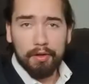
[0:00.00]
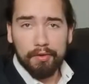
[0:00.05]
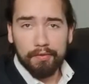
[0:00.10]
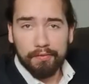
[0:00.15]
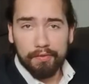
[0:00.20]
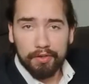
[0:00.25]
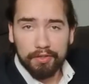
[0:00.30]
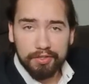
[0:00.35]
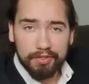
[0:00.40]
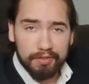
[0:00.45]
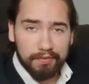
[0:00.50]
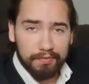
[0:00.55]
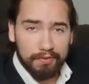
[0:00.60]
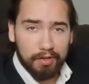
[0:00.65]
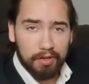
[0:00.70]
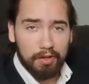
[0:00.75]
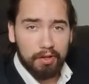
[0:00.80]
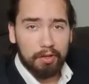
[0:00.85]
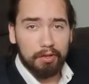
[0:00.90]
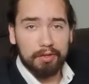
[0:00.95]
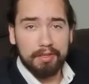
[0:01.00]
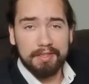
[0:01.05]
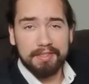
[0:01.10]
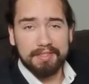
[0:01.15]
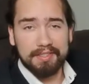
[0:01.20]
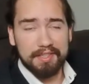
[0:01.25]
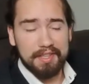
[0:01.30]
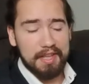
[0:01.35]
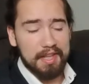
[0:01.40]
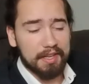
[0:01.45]
First of all,
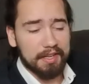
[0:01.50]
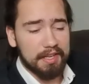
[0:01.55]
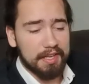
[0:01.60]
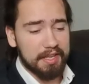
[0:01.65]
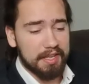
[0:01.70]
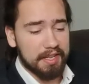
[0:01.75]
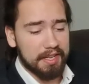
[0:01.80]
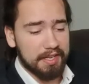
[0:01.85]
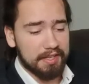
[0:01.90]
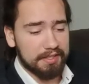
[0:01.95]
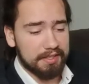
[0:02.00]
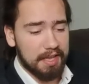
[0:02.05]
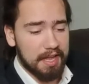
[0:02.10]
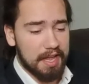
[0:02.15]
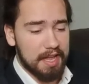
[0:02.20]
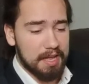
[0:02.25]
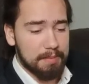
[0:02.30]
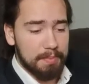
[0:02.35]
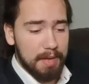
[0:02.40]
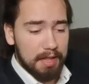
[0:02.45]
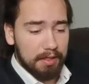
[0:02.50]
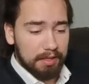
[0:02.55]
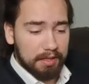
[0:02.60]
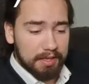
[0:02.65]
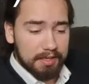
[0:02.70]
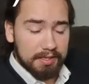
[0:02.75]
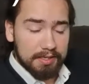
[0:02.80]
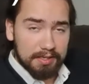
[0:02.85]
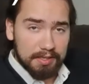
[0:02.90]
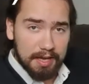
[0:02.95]
this thing is a
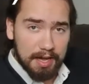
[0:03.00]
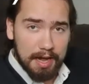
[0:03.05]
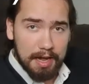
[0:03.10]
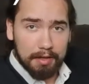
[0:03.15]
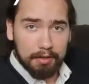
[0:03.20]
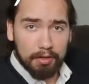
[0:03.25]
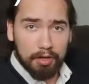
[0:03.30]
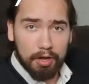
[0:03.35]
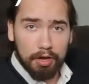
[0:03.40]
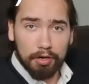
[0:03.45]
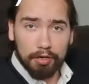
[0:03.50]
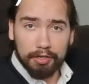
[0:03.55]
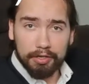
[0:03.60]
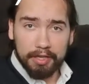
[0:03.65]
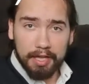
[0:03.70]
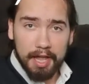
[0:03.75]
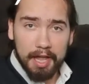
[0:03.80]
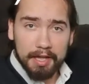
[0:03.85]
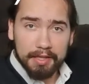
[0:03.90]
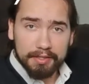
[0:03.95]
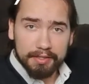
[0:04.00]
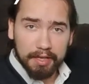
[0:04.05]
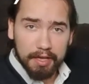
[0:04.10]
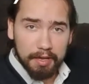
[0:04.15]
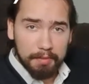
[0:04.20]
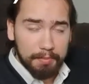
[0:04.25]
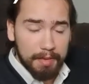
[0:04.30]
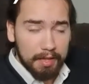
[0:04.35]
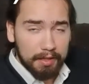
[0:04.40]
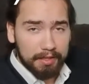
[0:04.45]
Pelican-style hard case.
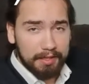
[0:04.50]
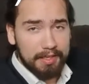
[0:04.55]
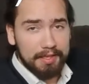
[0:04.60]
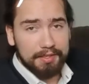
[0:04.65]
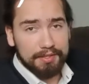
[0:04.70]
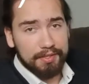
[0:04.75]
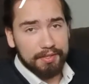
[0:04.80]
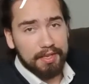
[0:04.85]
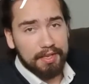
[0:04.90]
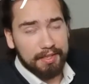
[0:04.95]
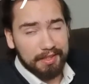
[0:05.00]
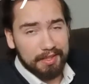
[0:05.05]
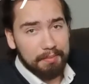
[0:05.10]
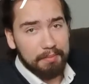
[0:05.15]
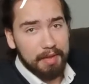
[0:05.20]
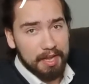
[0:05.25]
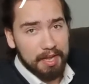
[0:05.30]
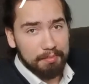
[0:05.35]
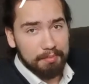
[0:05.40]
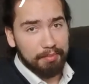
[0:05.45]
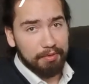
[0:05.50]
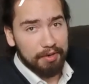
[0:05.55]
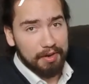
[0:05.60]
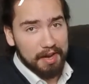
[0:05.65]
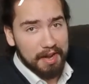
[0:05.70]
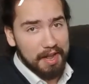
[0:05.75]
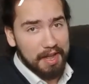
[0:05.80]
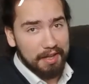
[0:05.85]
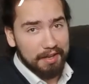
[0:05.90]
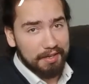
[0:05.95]
Pelican's like the main
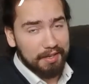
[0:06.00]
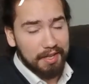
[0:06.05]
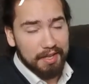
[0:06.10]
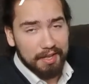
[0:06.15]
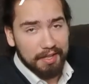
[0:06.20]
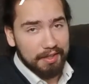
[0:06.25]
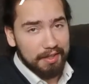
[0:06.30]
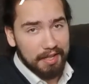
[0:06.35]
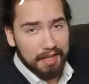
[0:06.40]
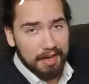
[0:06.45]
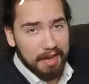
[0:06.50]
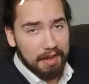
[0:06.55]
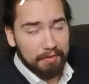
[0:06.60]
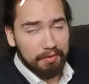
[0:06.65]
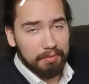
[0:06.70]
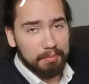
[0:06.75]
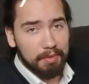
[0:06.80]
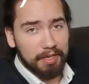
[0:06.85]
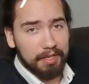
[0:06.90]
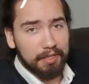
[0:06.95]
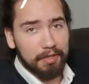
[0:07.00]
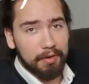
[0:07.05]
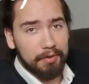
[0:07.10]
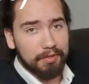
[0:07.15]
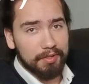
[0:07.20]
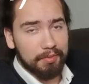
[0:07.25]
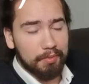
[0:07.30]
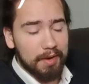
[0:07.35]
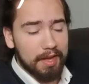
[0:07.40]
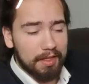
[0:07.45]
brand that everybody
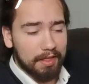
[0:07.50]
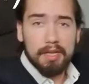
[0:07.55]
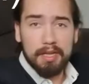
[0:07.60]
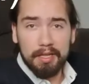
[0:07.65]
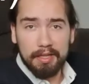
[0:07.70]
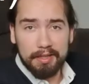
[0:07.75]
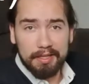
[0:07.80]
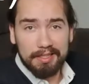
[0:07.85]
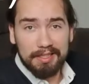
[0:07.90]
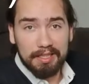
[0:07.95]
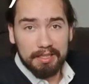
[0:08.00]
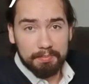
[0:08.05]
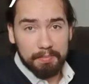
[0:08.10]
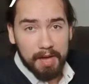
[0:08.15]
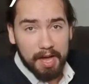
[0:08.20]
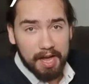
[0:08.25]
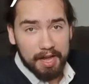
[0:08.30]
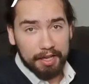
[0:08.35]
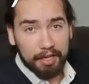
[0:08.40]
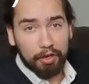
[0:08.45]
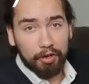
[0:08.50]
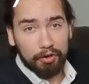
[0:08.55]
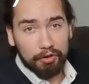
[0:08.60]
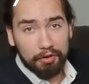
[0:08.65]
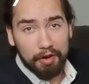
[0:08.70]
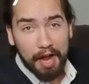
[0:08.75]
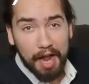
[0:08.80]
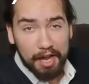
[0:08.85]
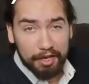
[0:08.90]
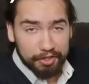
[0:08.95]
goes with. This is by
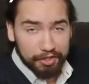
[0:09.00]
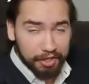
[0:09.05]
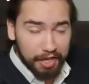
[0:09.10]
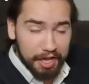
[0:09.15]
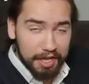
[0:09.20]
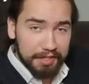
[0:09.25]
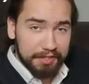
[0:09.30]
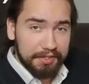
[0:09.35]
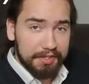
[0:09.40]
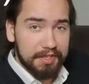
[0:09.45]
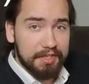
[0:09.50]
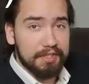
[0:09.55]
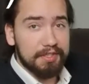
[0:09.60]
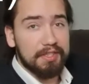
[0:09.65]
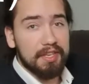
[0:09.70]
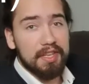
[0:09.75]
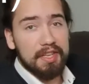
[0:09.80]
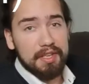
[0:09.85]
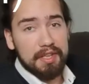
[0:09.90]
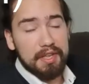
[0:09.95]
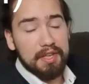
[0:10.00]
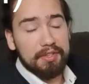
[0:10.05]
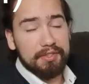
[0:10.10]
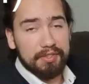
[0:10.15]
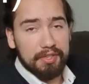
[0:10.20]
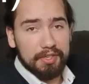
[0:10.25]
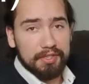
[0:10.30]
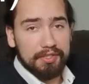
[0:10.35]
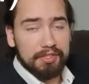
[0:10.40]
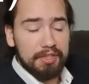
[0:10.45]
Crash Cases.
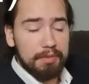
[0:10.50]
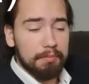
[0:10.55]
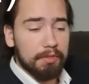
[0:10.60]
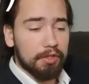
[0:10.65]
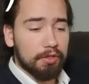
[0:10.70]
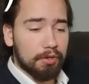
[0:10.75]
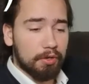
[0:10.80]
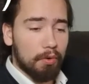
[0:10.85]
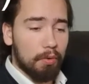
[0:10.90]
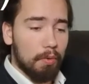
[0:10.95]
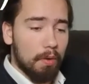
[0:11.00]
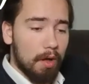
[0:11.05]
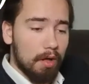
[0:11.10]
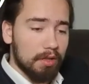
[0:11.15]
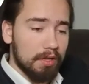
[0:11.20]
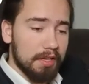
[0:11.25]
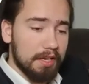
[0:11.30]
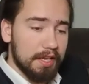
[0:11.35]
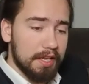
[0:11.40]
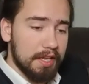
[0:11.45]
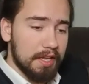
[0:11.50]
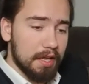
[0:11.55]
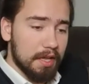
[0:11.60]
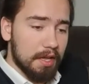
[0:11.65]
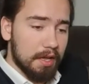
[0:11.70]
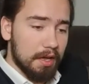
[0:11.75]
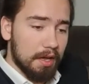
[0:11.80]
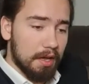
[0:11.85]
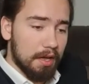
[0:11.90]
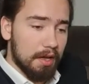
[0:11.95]
It's a similar quality.
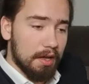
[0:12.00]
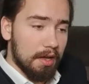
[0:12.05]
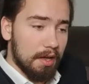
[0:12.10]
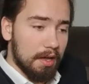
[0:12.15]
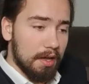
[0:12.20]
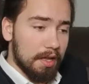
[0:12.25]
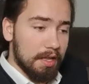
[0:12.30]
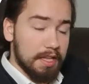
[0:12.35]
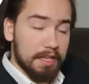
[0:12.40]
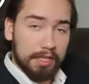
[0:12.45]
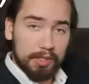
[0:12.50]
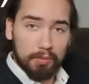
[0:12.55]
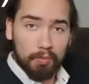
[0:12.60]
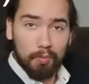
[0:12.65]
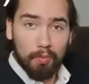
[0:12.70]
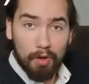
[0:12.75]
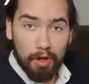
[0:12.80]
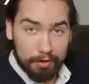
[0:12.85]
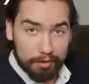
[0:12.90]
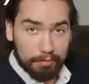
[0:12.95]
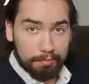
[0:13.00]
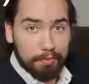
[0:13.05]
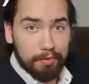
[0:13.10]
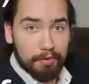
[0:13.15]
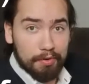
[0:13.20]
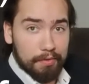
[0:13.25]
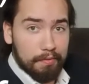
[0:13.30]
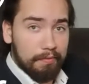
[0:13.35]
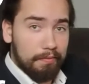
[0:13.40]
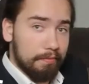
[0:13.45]
It's
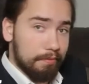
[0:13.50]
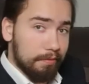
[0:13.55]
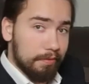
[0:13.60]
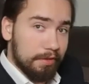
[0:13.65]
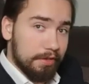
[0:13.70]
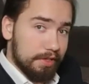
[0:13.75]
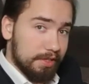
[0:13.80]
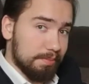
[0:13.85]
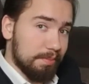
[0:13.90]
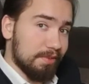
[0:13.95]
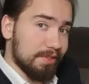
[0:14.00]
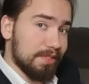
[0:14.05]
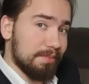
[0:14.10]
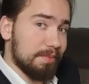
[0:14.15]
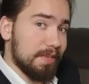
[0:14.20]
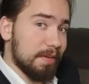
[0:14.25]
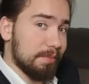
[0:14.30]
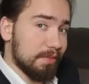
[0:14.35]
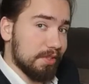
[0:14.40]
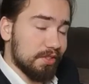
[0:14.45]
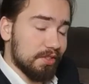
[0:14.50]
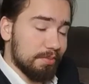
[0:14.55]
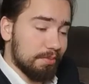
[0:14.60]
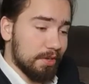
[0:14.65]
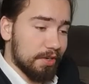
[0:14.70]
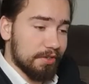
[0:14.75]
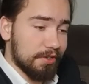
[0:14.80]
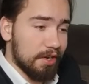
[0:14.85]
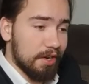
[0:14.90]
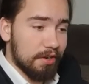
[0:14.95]
waterproof. Supposed to be able to
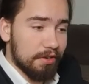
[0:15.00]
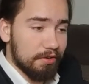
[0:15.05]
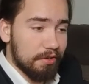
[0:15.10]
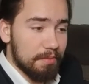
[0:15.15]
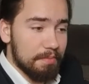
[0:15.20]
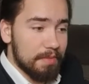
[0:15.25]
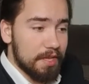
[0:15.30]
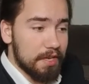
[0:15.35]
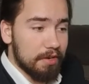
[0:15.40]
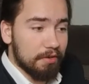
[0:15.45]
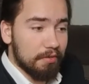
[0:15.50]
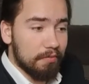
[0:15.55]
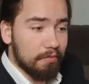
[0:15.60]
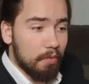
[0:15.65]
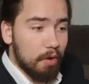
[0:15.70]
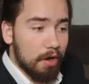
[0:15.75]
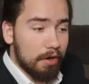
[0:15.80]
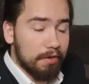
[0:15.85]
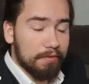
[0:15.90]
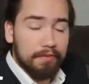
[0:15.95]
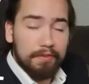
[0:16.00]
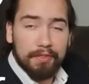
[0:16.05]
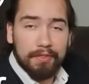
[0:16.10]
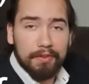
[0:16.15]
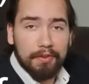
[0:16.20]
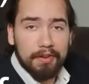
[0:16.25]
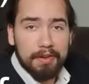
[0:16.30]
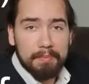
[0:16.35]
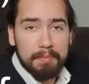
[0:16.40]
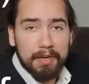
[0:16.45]
submerge it under a meter of water for
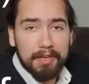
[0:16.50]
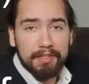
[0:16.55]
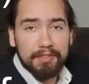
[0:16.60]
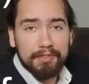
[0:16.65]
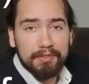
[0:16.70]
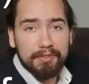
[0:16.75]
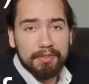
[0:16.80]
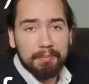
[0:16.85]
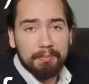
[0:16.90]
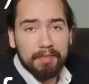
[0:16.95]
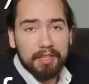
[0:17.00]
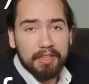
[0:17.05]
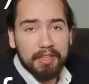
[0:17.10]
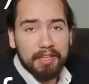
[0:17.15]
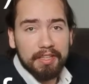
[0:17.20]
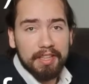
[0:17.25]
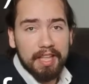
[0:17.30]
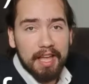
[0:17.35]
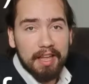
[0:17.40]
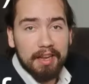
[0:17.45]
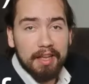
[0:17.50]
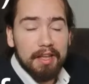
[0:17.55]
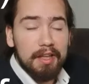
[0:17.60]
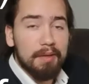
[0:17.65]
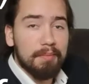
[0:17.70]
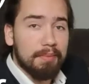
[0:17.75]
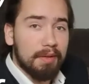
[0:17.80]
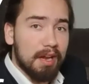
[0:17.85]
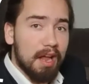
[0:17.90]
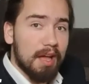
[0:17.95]
30 minutes or something like that.
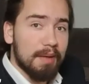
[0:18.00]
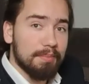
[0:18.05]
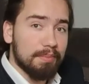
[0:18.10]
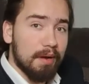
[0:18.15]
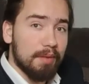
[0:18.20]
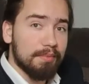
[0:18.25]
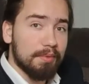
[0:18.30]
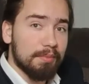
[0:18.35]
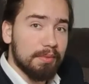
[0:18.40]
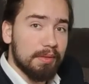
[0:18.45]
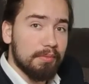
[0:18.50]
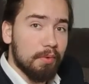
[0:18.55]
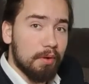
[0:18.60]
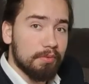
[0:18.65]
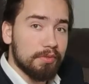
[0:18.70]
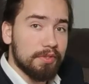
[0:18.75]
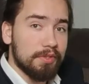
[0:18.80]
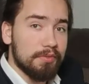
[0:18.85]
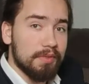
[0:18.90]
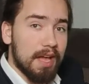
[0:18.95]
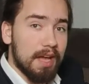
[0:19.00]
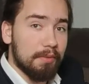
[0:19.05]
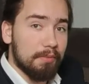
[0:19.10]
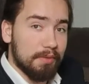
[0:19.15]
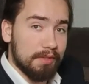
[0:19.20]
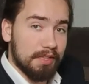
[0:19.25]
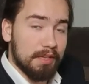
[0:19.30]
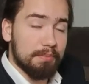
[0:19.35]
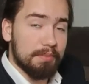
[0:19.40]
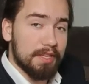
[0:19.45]
But I probably won't do that
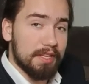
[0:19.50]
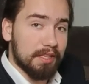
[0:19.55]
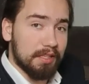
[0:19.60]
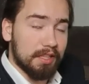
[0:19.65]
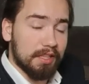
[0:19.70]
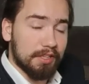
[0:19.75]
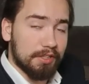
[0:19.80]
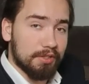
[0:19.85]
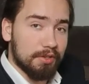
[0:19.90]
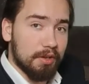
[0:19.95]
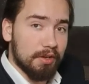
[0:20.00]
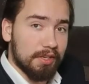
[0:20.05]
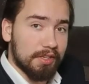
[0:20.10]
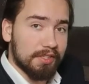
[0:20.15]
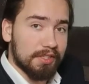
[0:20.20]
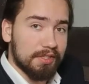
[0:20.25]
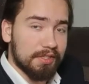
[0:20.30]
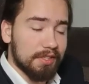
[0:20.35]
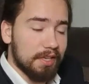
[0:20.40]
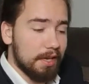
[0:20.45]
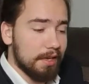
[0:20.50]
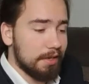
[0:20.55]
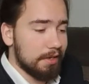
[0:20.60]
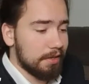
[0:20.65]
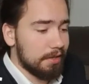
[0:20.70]
with there being electronics inside.